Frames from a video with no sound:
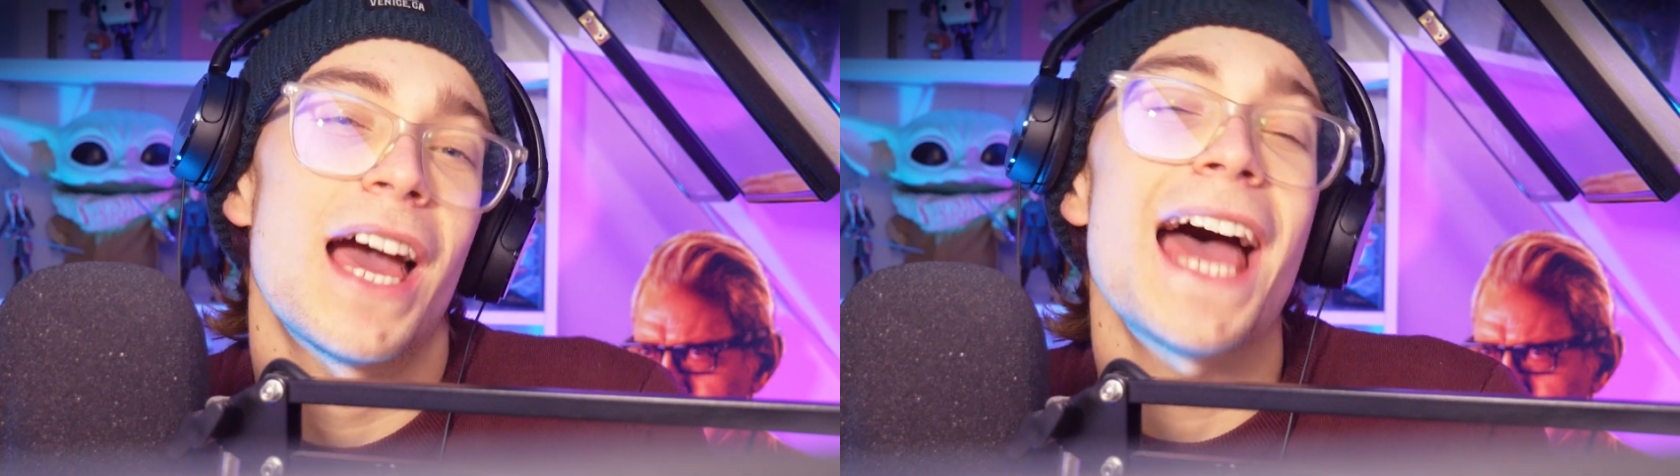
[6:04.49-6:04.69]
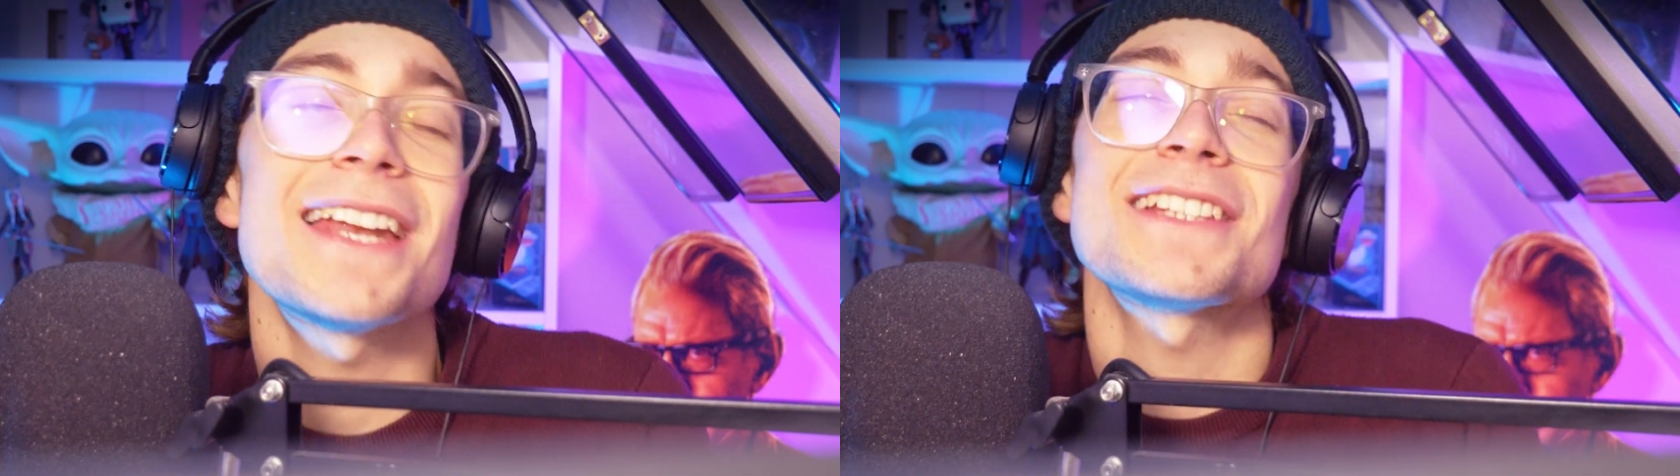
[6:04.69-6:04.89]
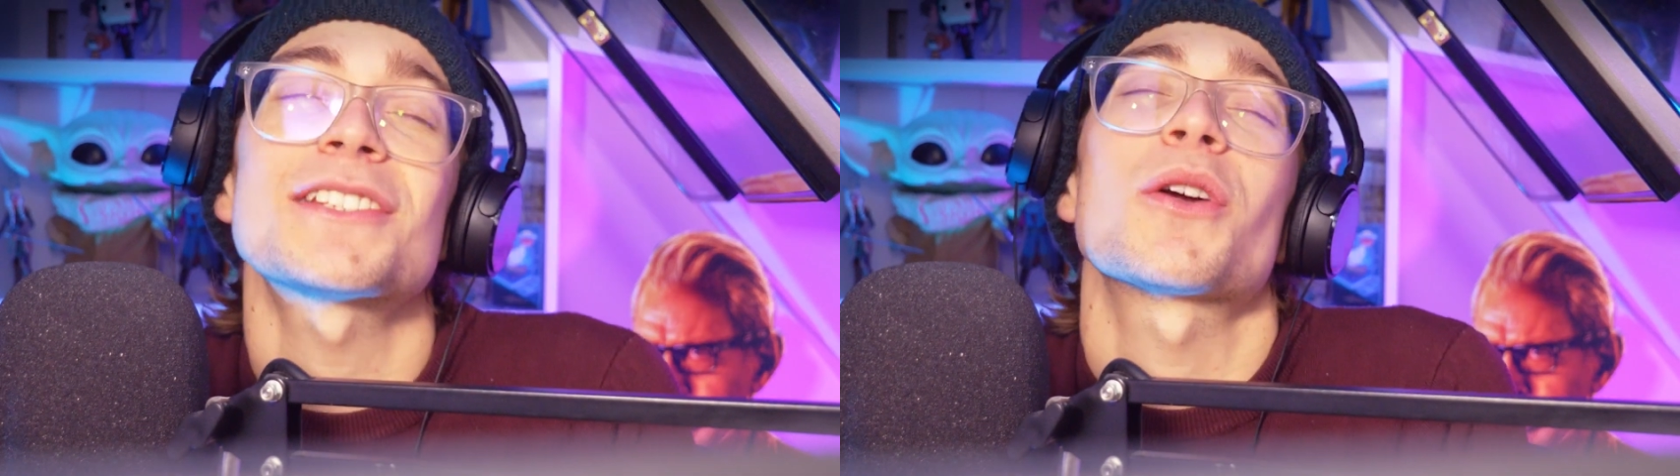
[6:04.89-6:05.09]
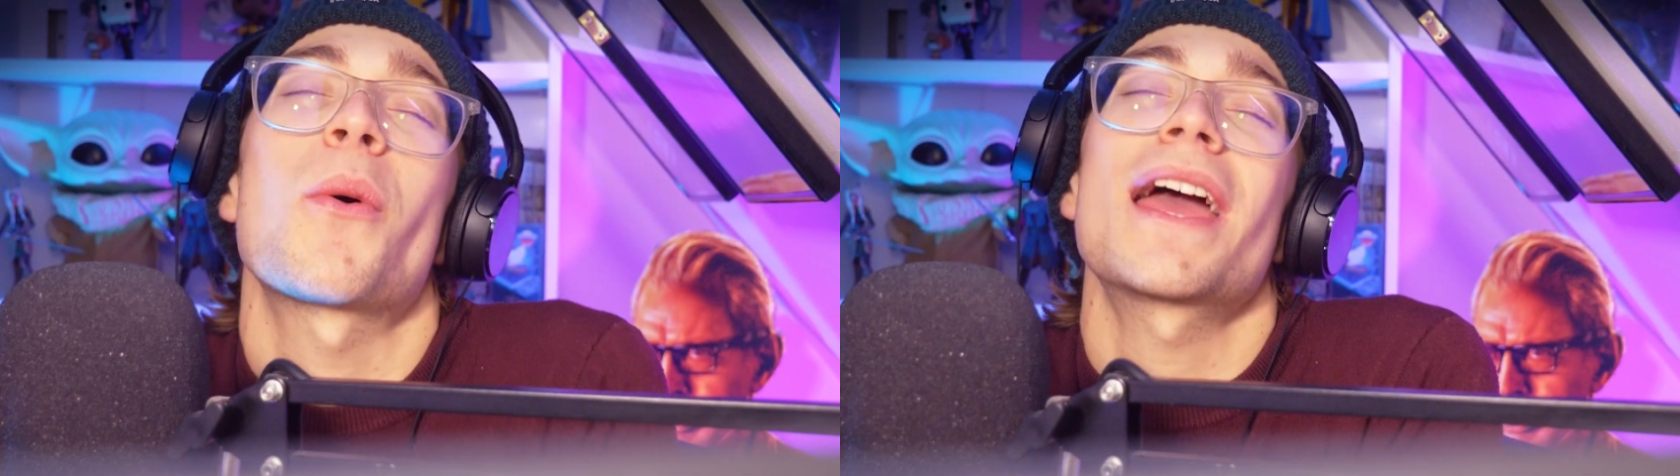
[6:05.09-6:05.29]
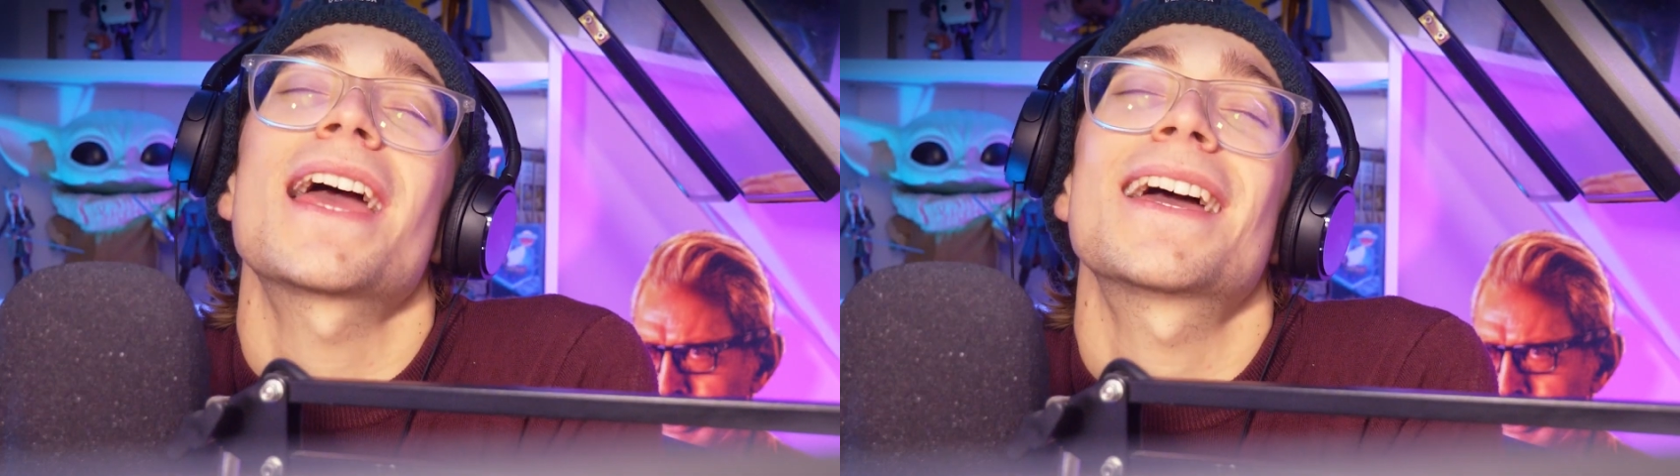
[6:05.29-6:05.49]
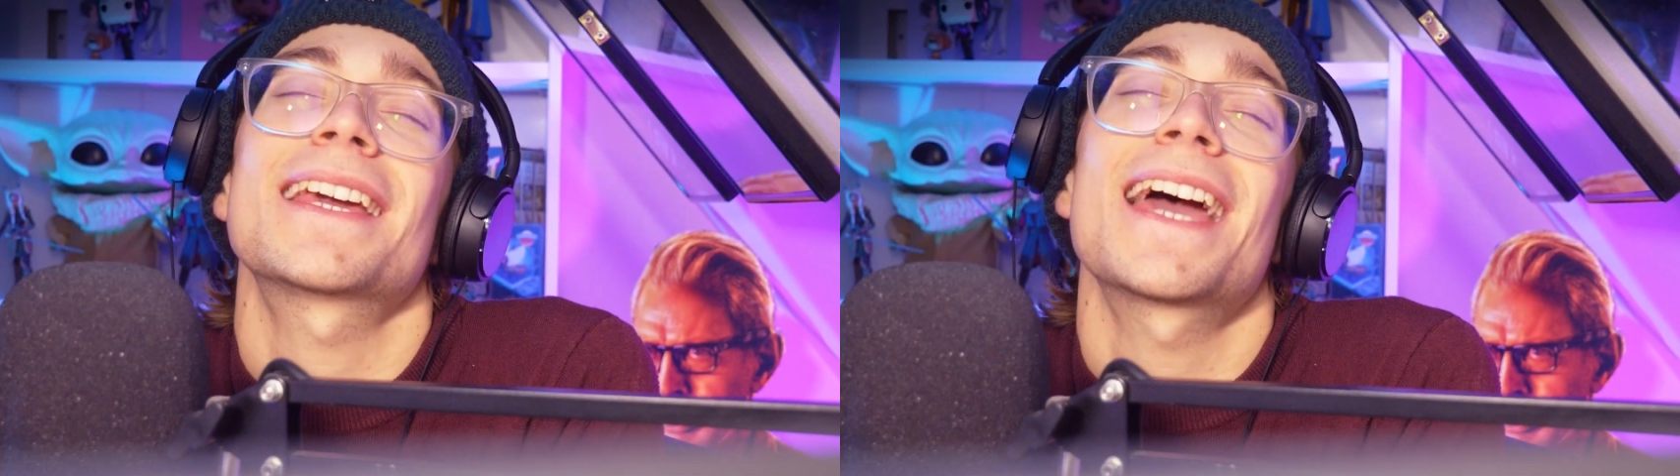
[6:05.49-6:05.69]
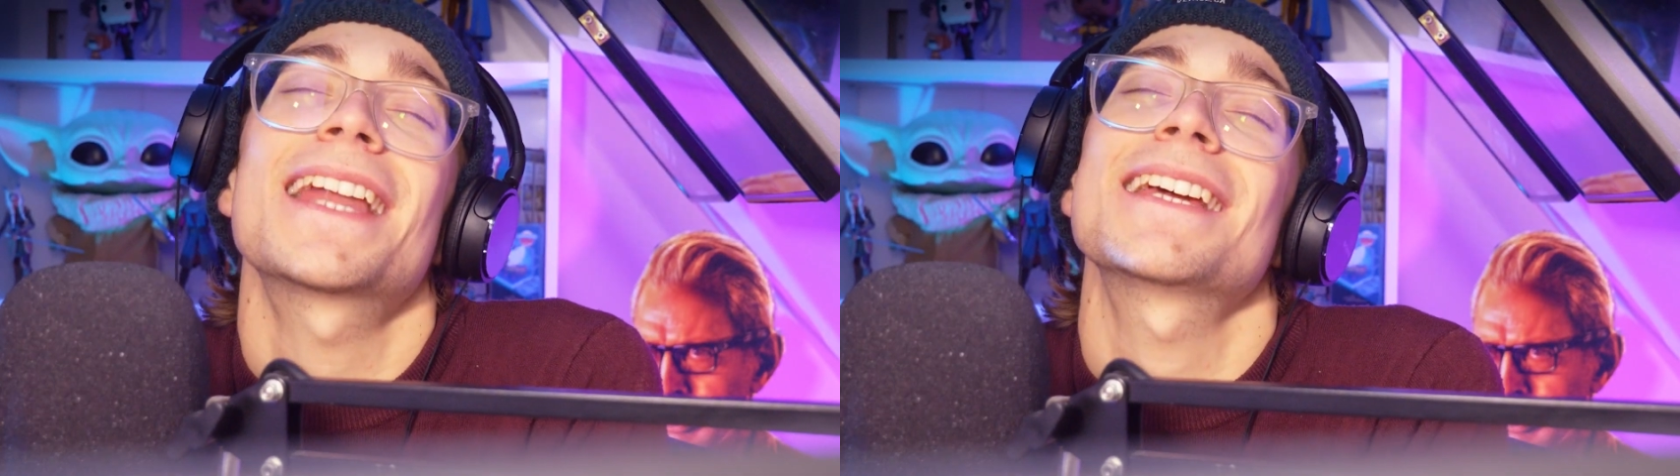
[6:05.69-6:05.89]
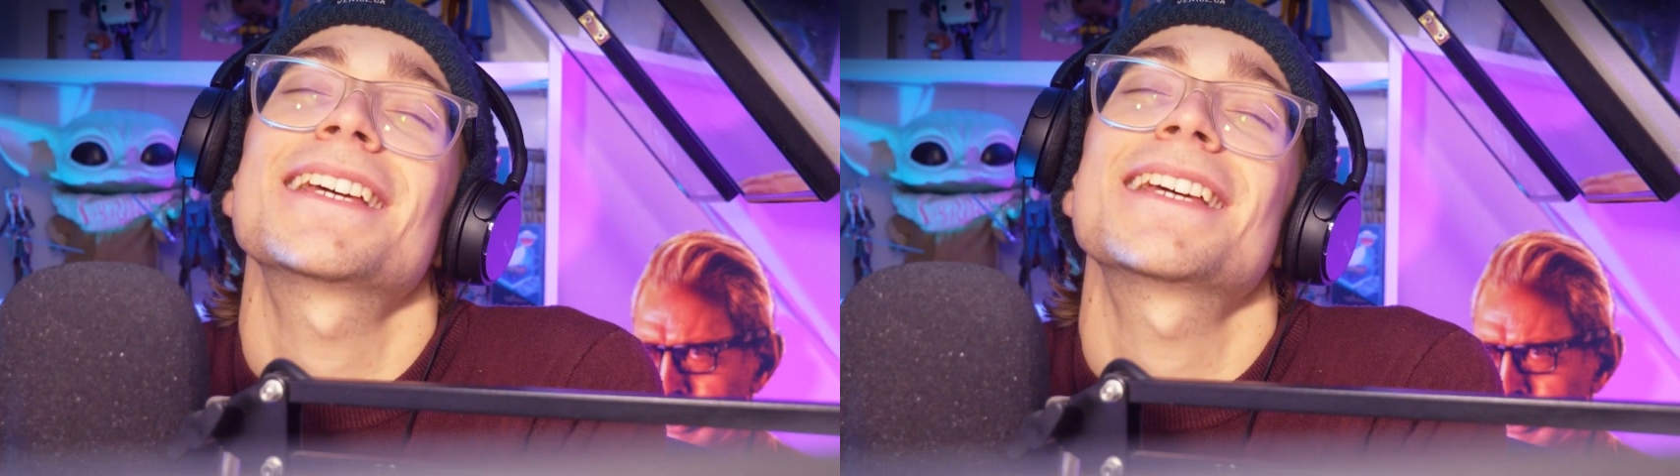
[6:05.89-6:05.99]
And it's queer. Again,